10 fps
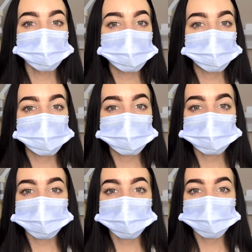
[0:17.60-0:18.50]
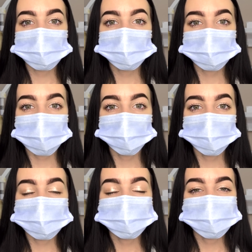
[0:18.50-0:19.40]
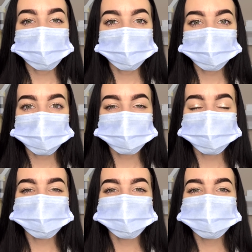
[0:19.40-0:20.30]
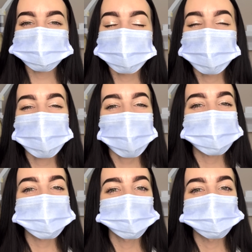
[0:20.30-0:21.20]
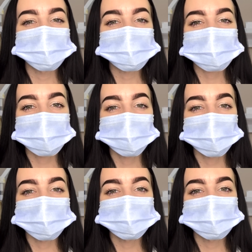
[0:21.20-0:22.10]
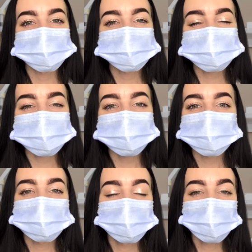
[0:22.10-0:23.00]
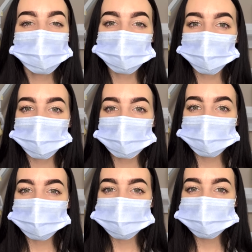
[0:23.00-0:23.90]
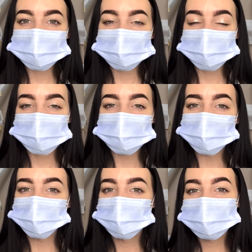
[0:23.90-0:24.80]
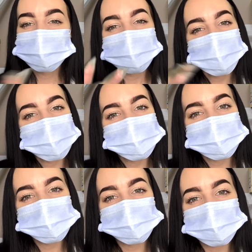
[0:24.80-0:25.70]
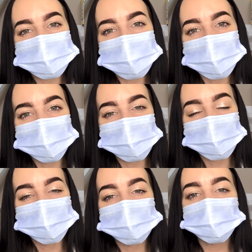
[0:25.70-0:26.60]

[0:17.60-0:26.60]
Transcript: make sure we don't have any issues, and then we're just going to brush your teeth, give you a nice clean, and let you get out of here.